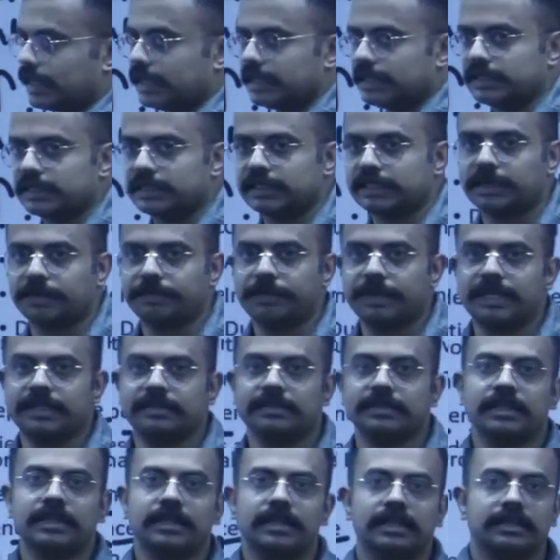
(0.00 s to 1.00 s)
criticism
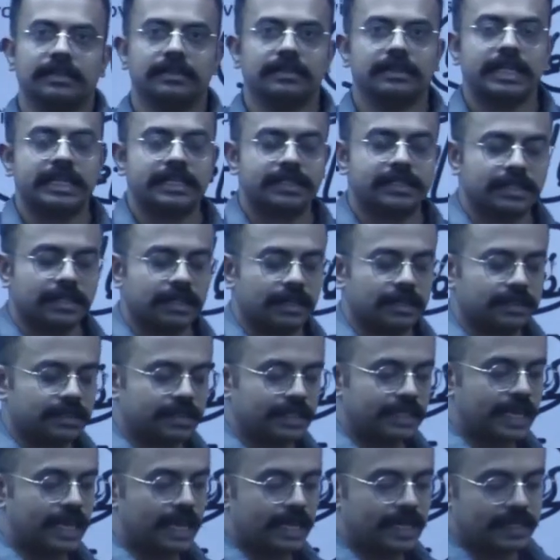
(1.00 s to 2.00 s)
is this
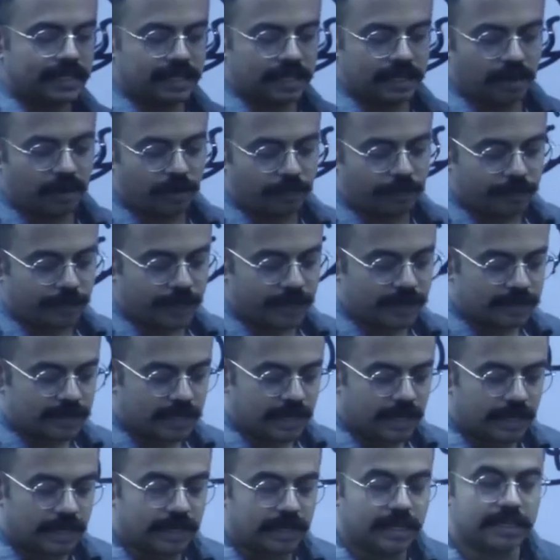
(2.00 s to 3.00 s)
CAG office
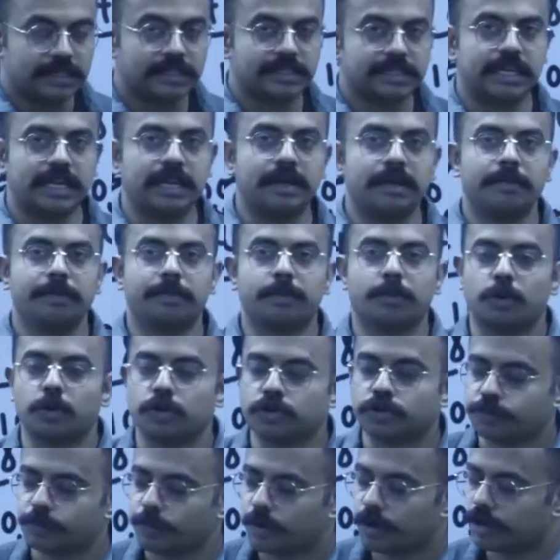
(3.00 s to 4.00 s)
does a
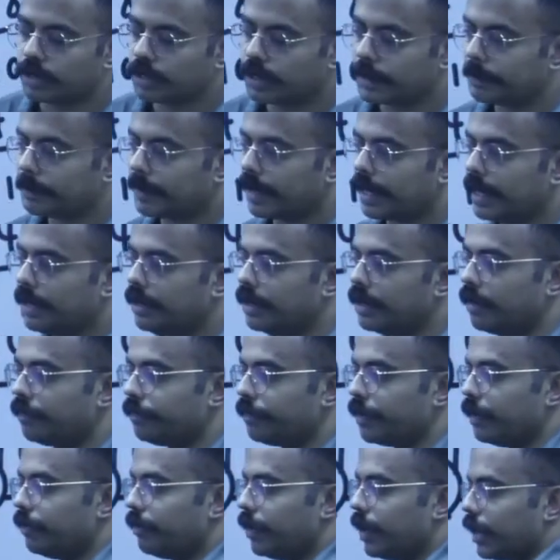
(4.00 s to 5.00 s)
post-mortem kind
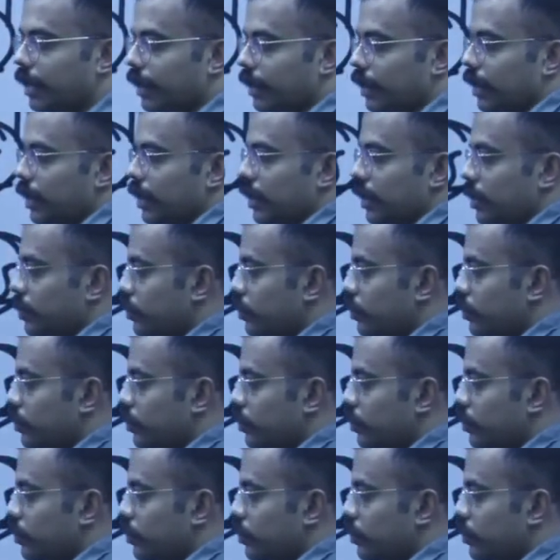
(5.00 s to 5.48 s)
of a work.